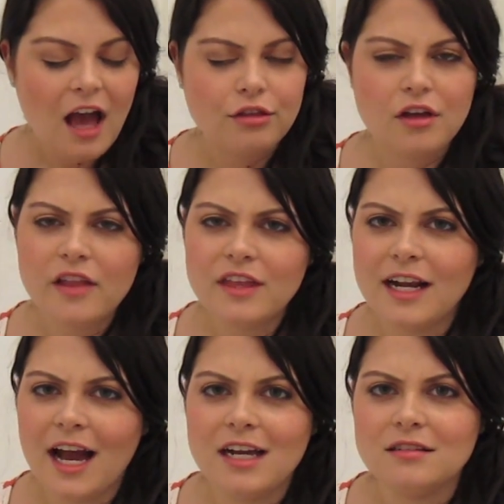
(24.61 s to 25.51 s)
I thought
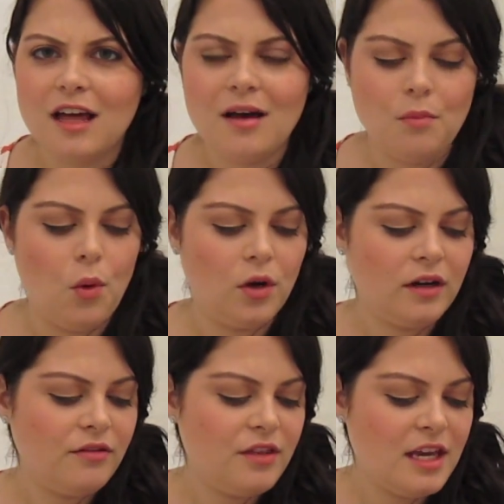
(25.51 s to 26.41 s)
that I had a lot more
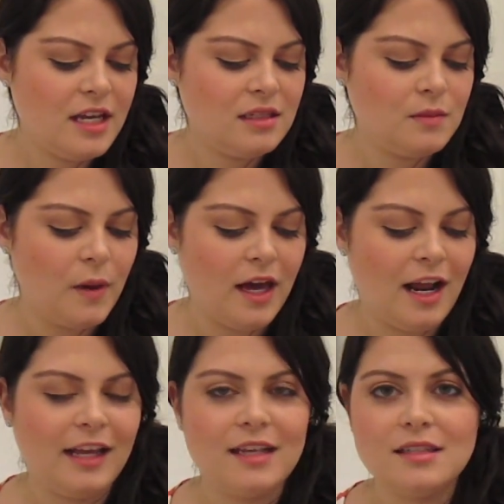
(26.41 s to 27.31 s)
of these, but
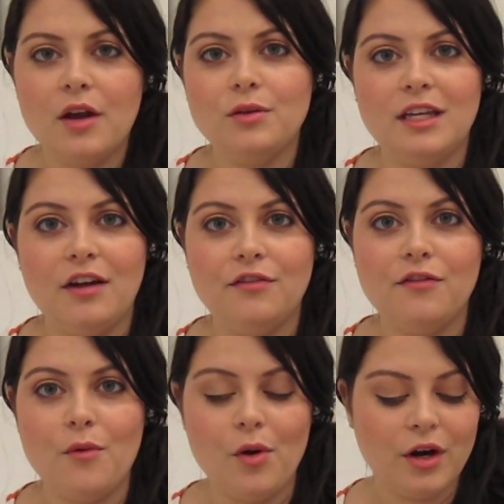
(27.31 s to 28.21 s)
I guess I only have
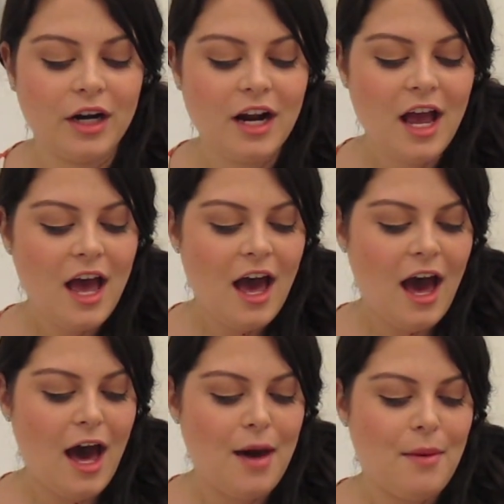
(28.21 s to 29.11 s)
4.
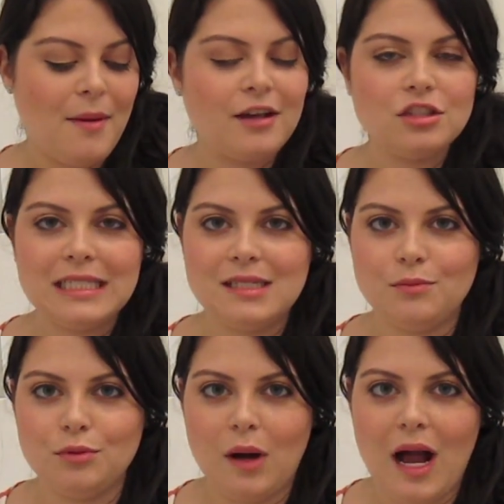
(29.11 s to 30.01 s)
I'm actually
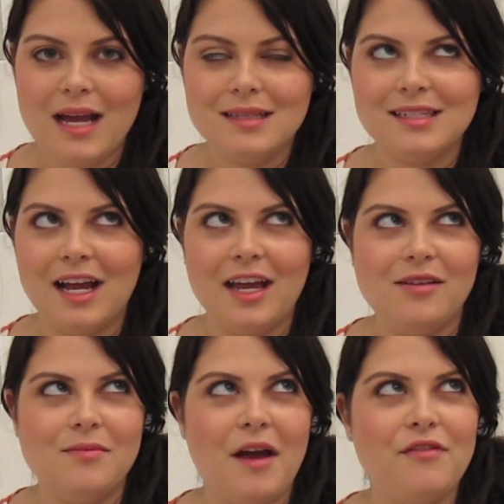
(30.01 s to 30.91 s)
surprised.
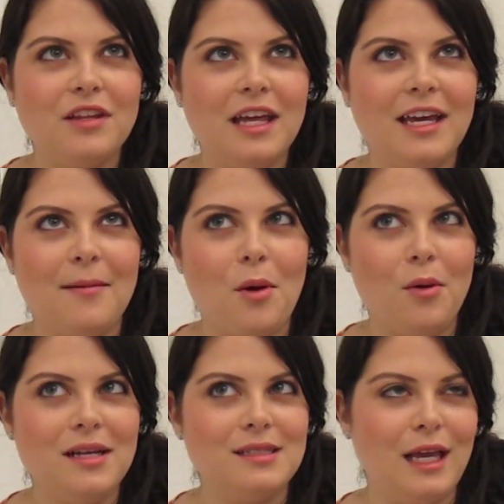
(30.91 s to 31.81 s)
I feel like I'm
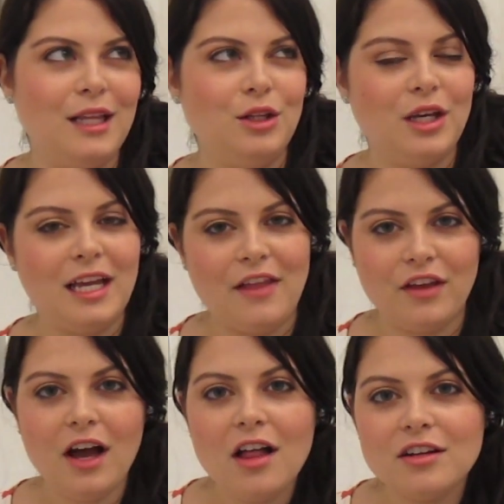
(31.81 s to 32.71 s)
always like looking at
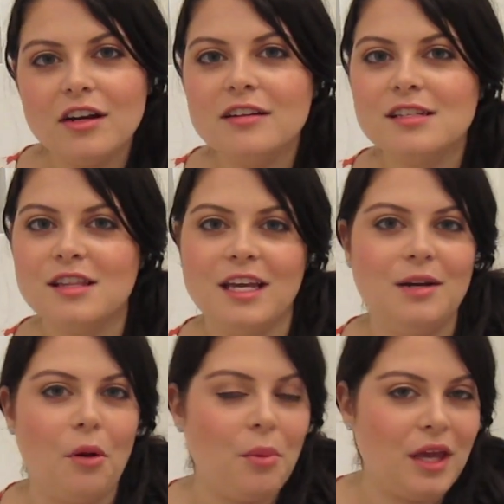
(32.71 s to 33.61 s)
the colors and thinking
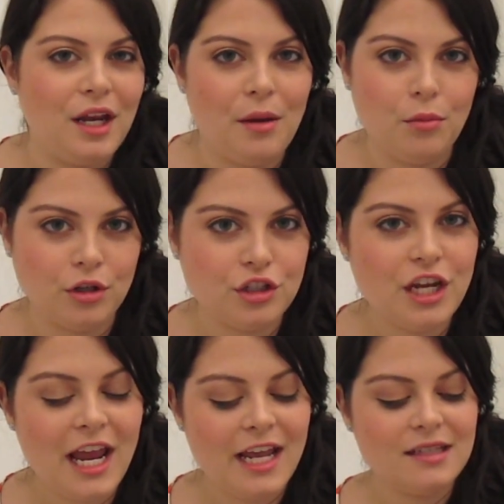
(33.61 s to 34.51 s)
about picking up more
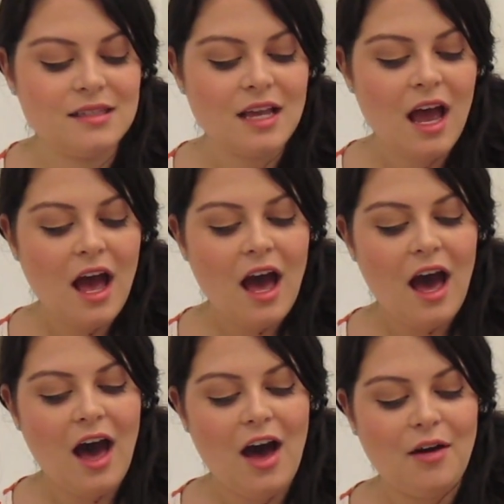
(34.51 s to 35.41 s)
shades,
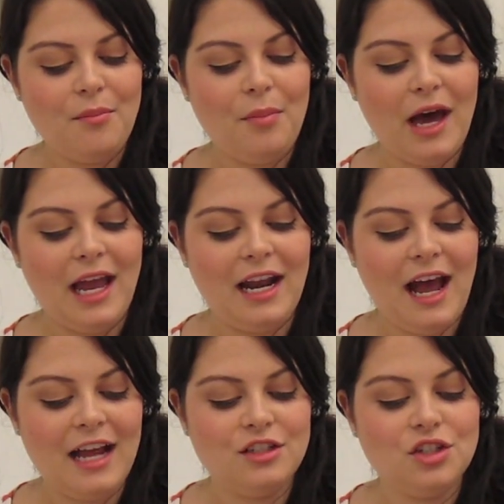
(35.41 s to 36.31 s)
but
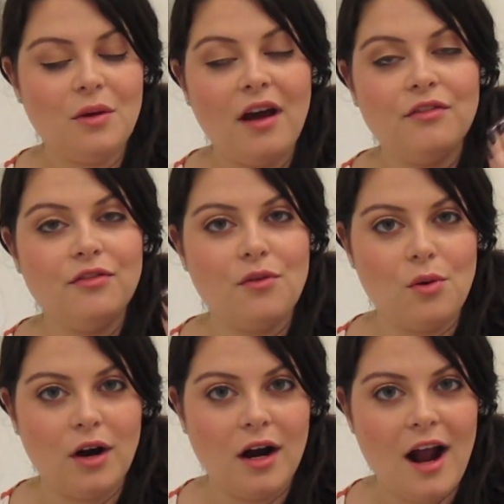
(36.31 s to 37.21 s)
I do have
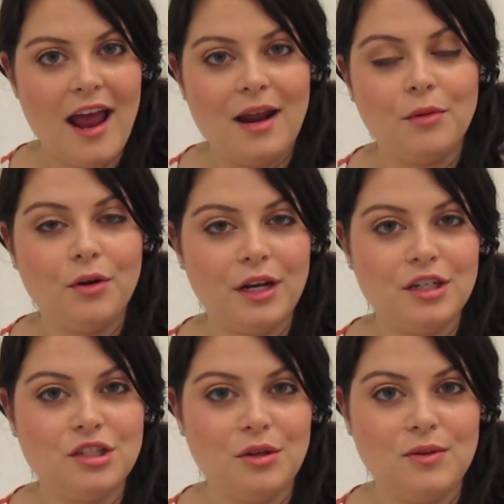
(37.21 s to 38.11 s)
4, and I'm going
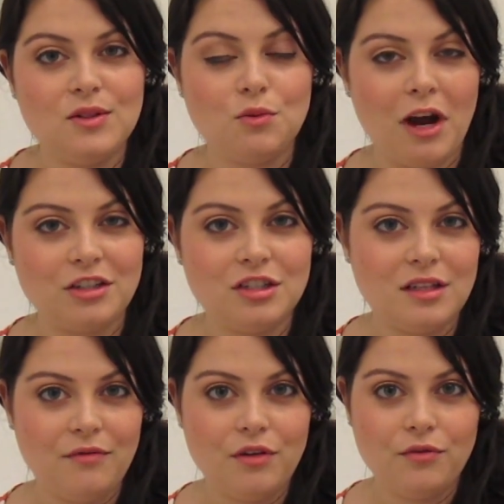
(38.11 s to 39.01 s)
to show you
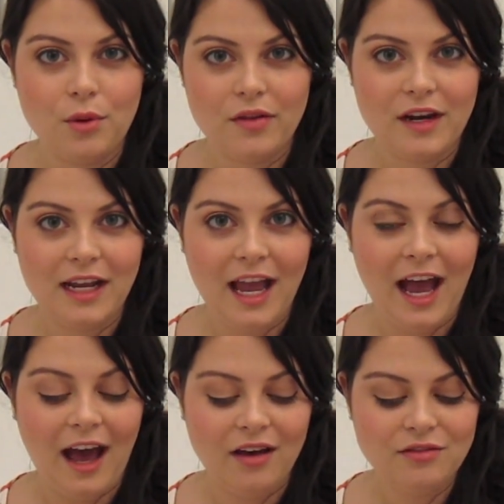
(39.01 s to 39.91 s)
swatches of the 4 that I
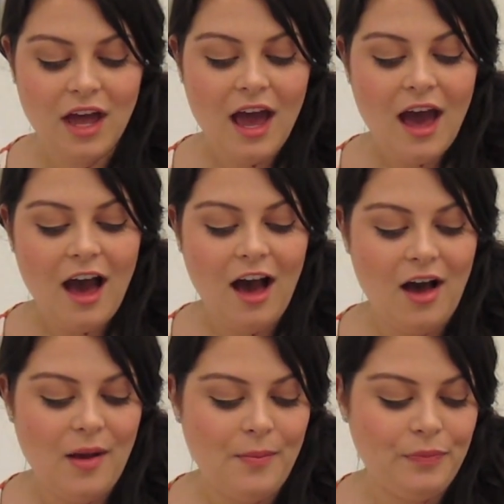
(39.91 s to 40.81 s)
have.
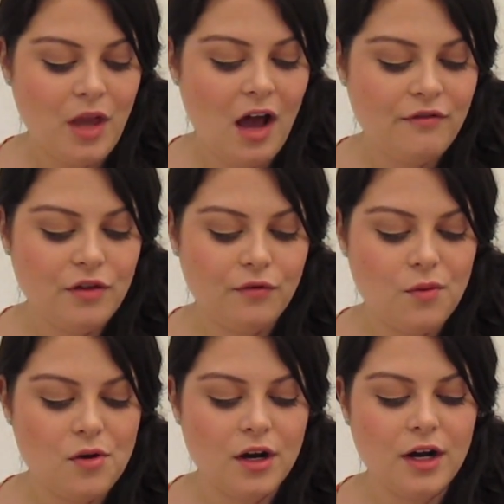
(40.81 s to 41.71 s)
Of the
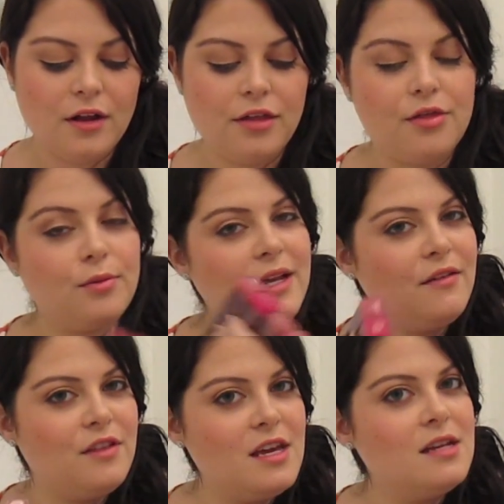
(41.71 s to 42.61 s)
4, 3
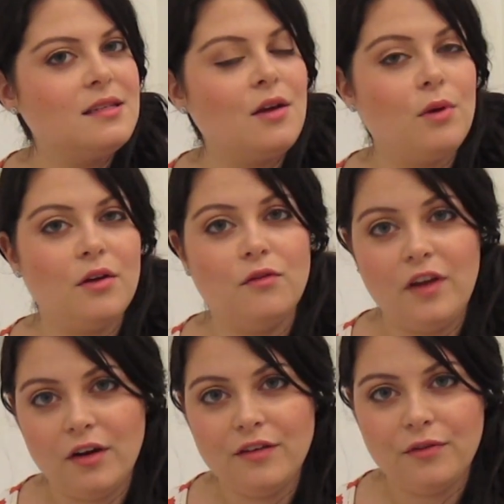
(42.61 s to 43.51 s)
of these I wear
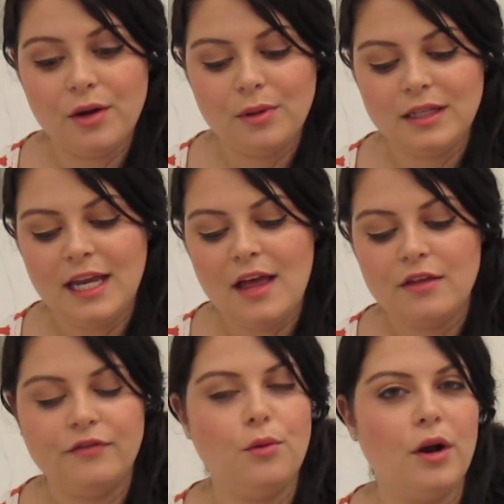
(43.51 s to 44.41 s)
very frequently,
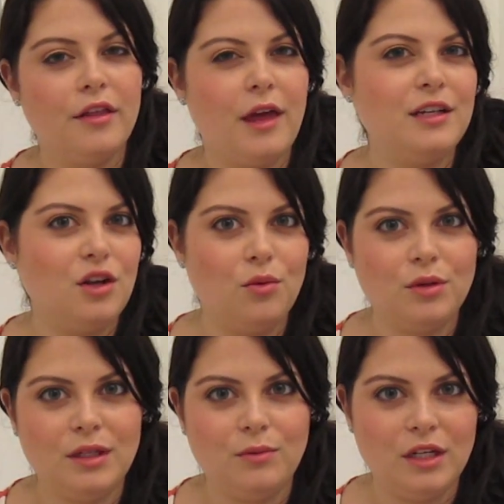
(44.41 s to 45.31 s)
and the 4th I don't
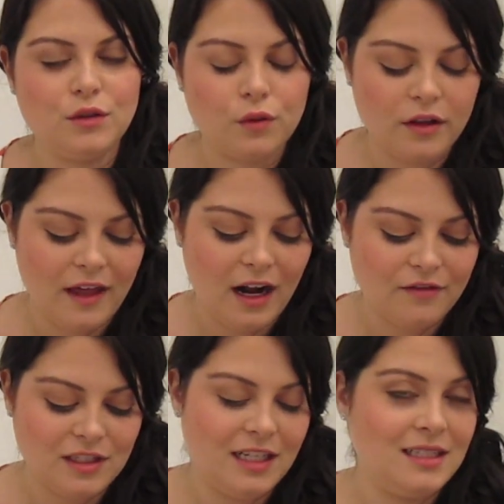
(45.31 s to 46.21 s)
really reach for that
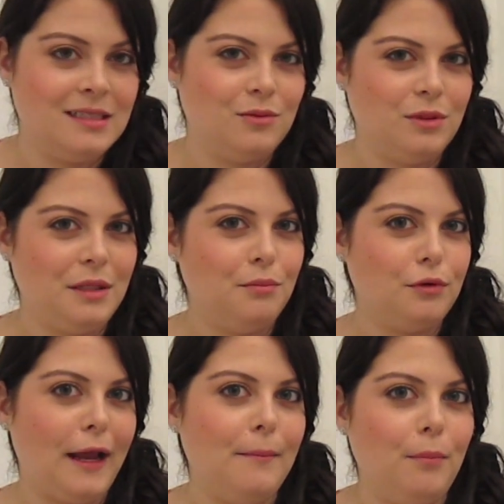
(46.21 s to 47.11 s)
often because it's a really
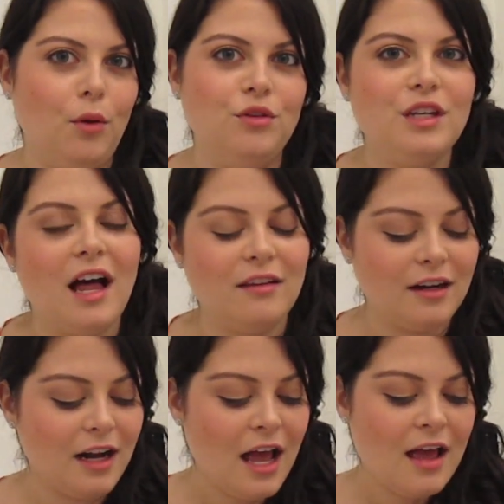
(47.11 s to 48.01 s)
bright, bold
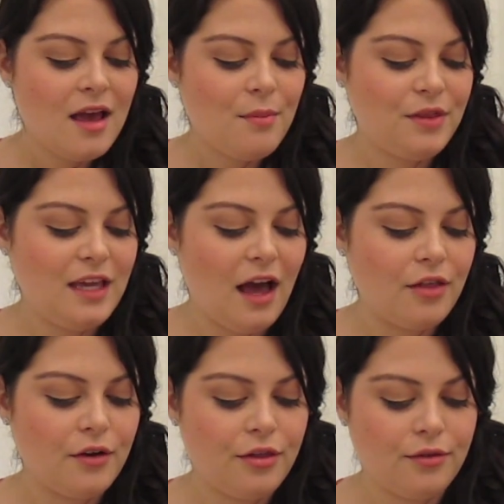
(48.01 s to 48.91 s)
color. But the
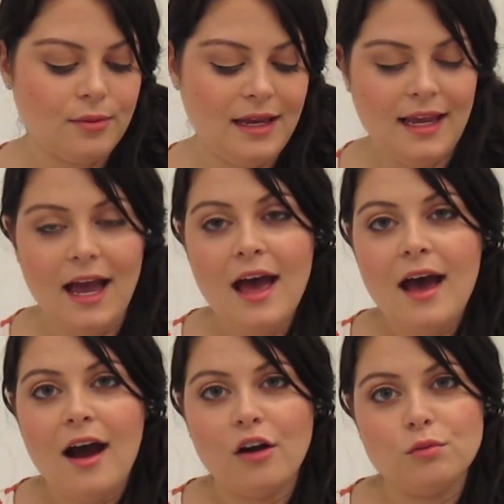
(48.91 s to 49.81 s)
other 3
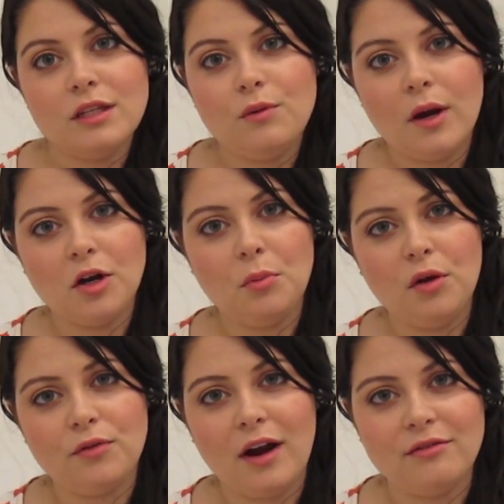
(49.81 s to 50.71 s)
are really
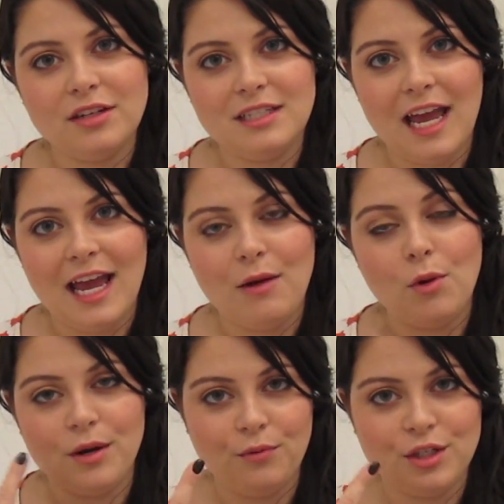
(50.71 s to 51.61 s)
wearable for every day,
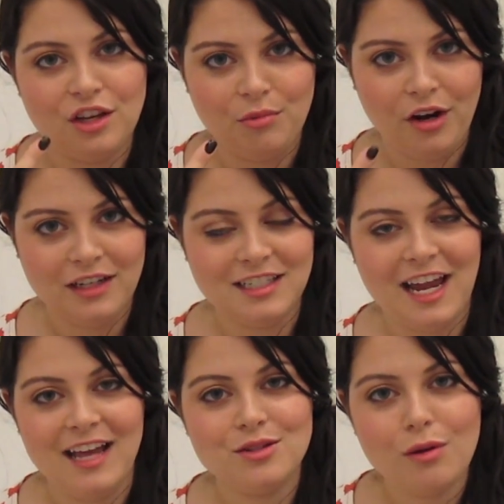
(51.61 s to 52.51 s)
one of which I'm wearing
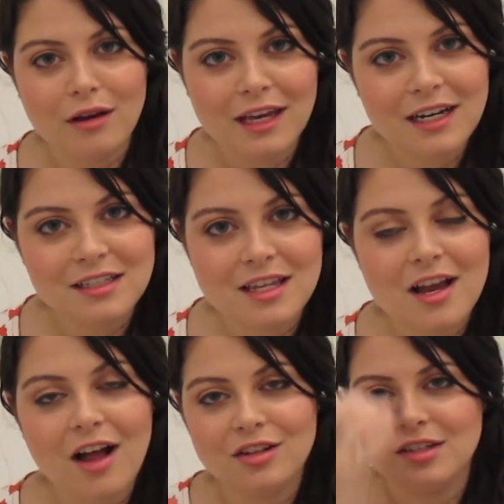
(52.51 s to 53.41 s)
today. So I'll get into
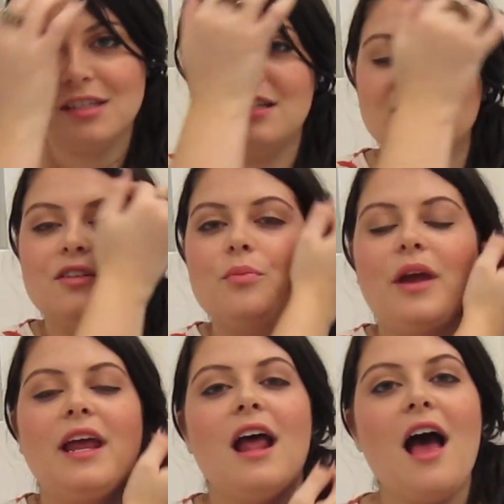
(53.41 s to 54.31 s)
the colors in a little
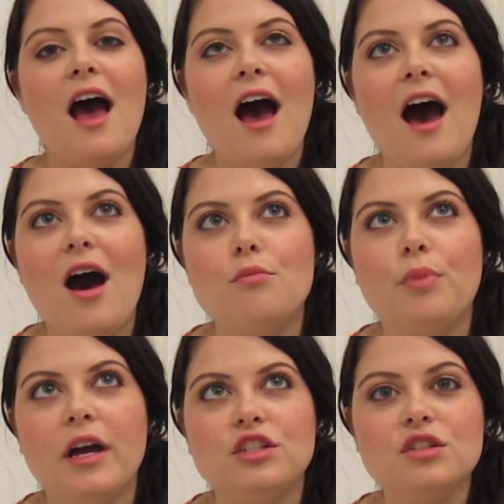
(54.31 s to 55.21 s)
bit,
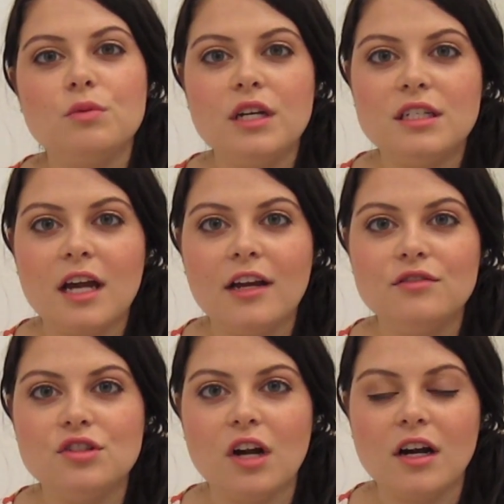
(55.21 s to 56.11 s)
but just wanted to kind
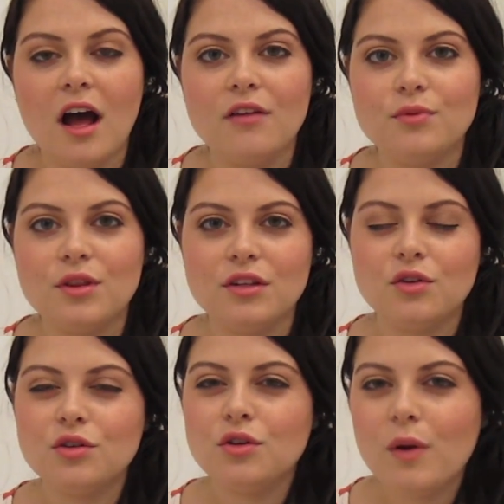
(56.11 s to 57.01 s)
of start off with a
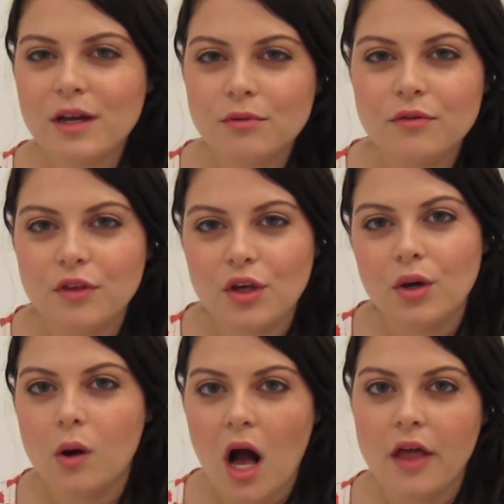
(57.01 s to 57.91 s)
quick
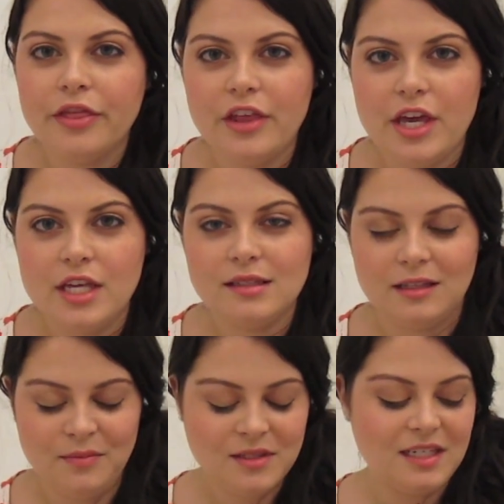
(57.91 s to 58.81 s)
review on these
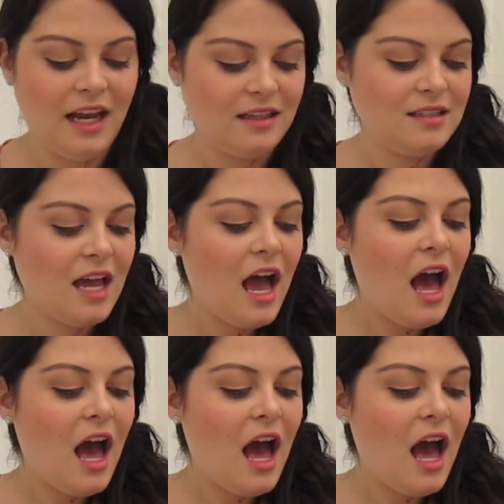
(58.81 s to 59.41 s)
lipsticks.